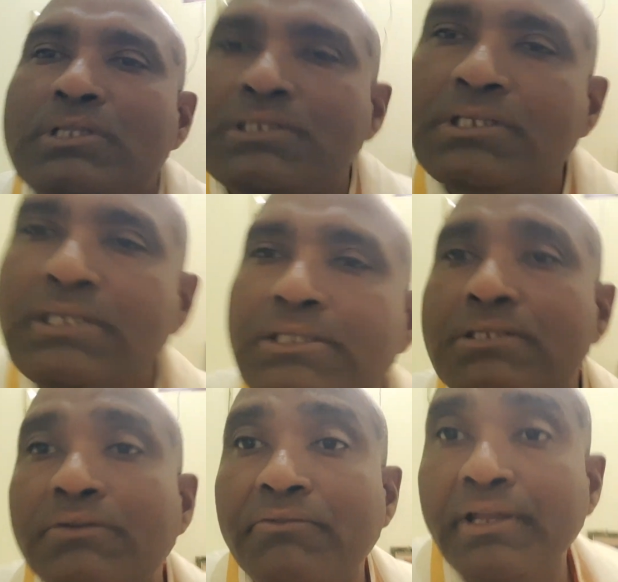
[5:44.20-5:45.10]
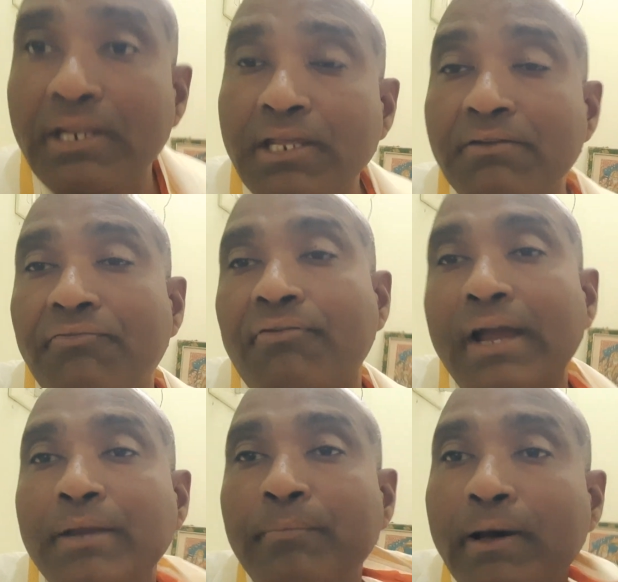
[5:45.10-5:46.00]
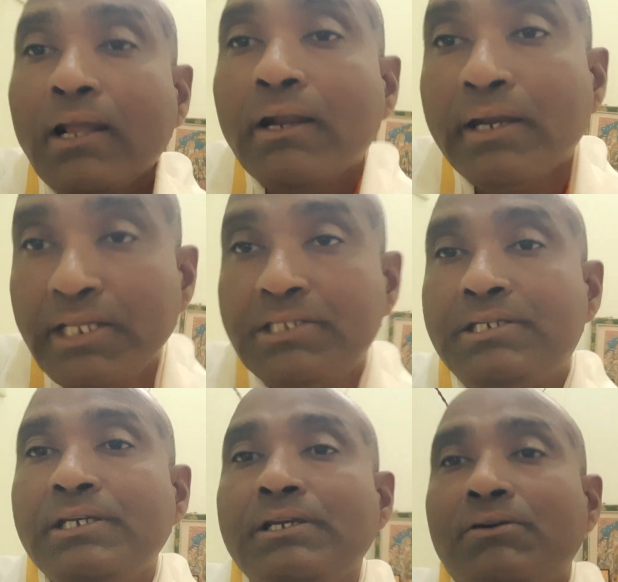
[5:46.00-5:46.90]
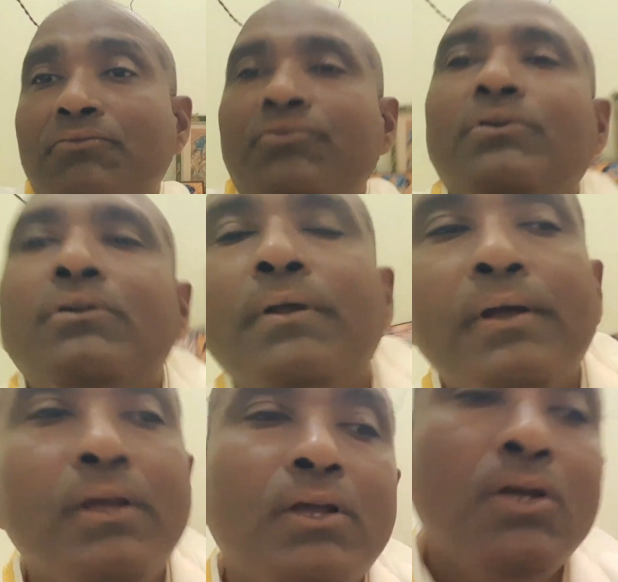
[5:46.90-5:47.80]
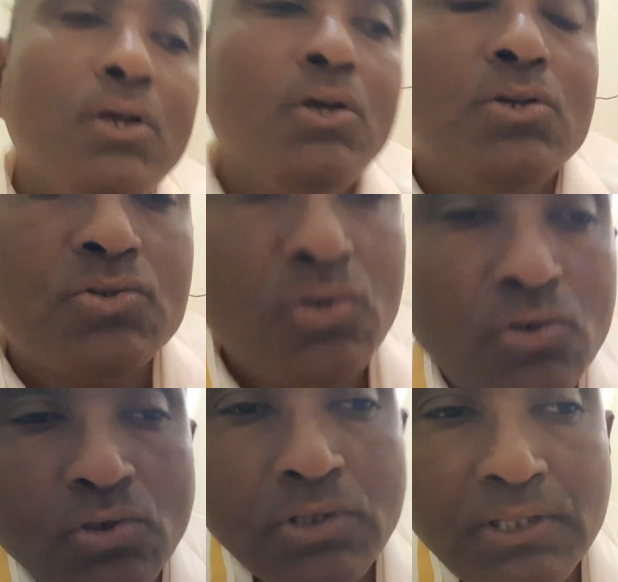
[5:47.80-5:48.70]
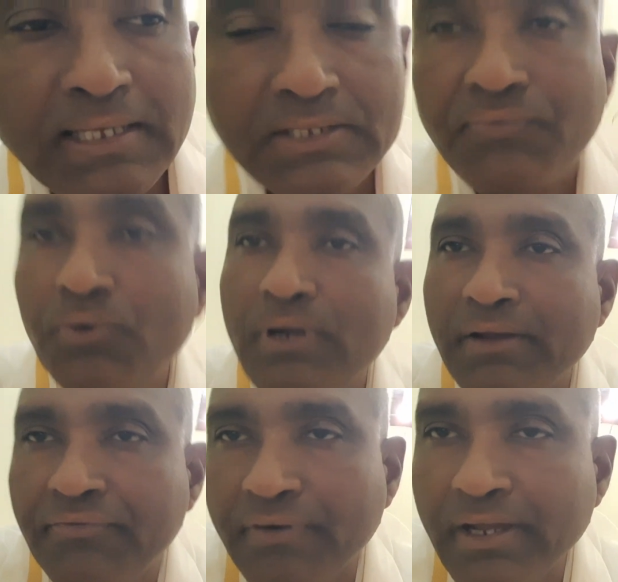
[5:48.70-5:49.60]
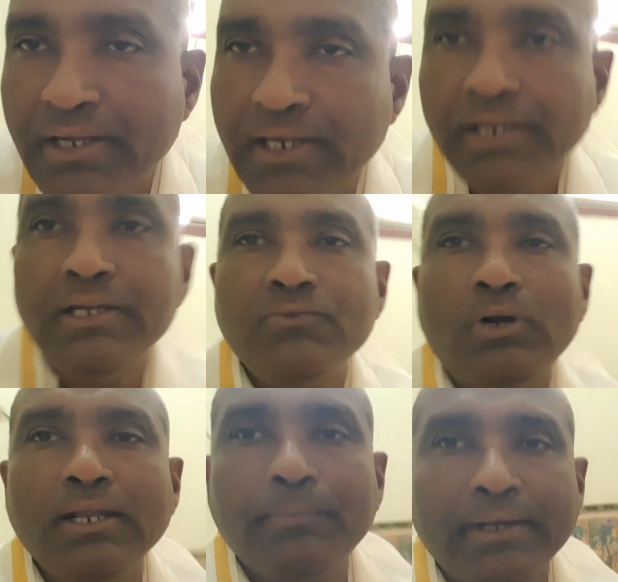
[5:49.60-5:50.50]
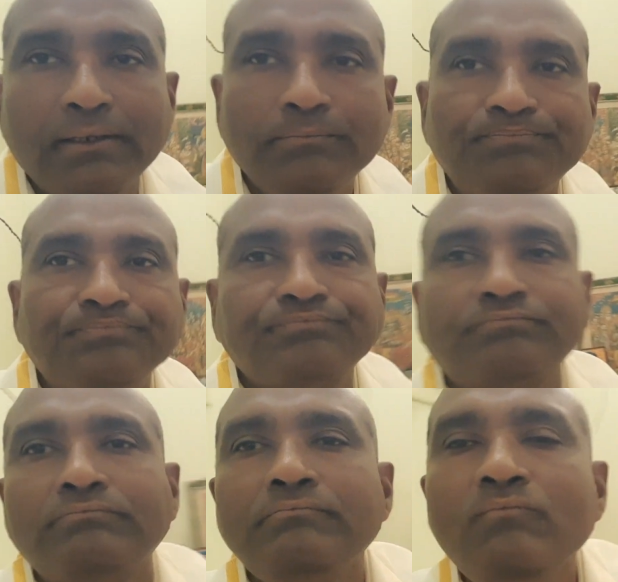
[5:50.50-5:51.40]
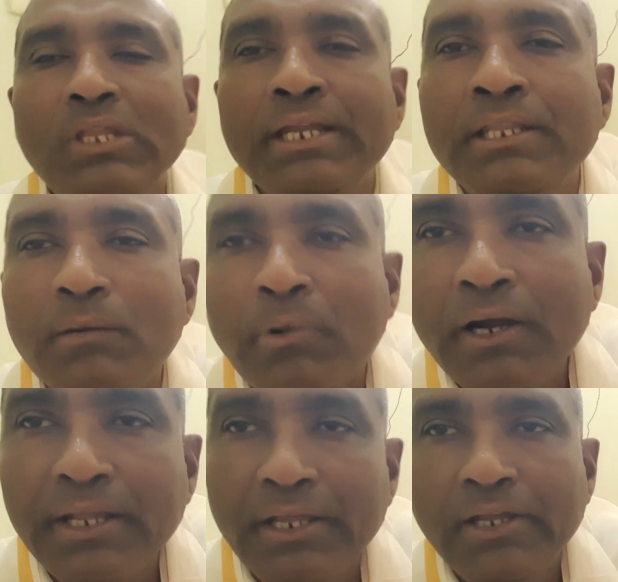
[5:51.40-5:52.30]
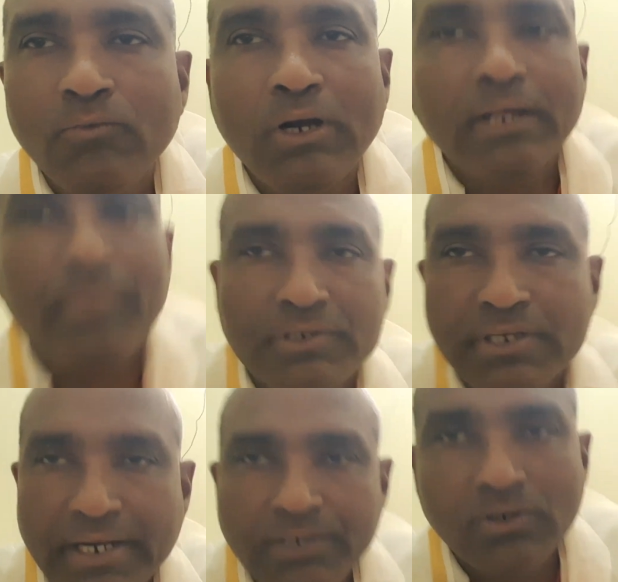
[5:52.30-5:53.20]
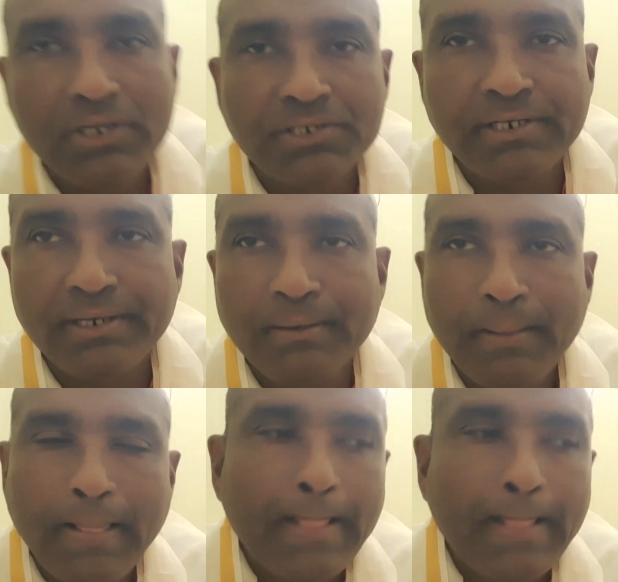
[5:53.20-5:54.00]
This is a very fiber rich food. So this food if I eat, what happen in the body? What happens? Try to understand.